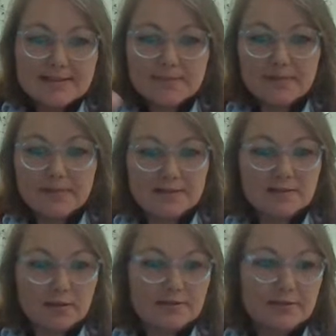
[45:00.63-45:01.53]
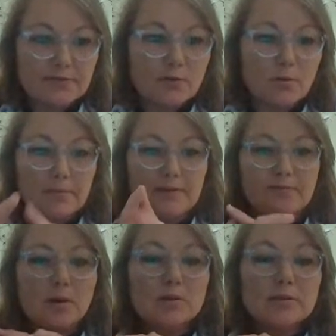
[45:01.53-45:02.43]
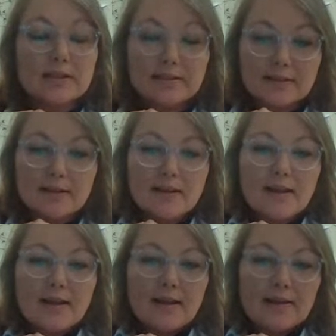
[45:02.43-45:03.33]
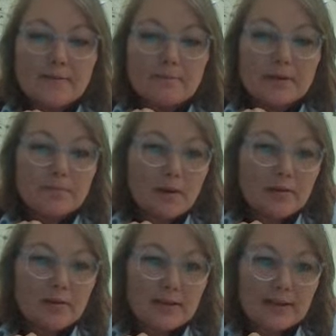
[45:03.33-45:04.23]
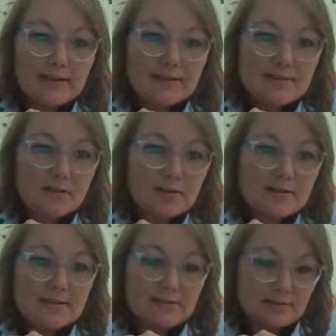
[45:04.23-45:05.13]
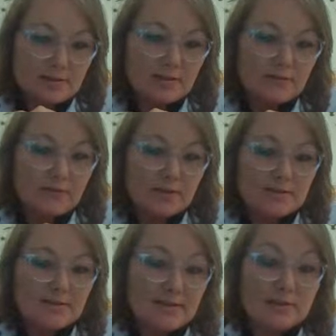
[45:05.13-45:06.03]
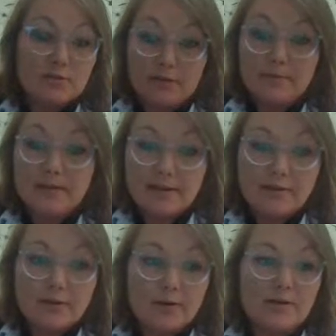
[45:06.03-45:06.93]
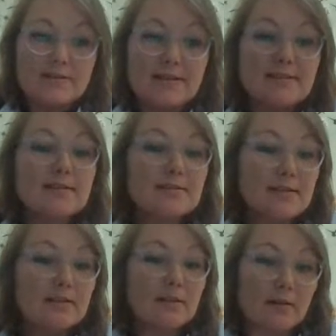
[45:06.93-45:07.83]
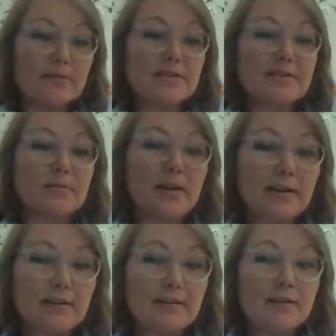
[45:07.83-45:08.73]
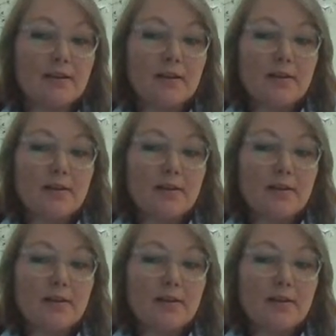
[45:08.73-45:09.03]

except that it's not deformed and folded. But Ponderland has a continental shelf that's extremely narrow. It's less than 10 kilometers wide.